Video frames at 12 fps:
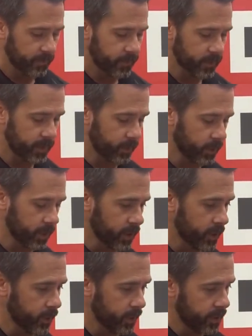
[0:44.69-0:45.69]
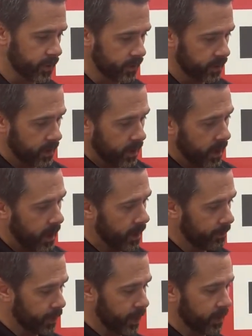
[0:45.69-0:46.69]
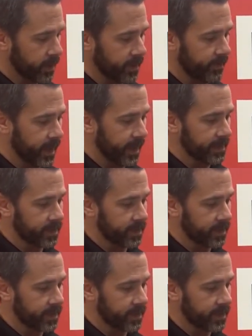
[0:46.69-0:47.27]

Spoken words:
First thing we're going to do is unplug the device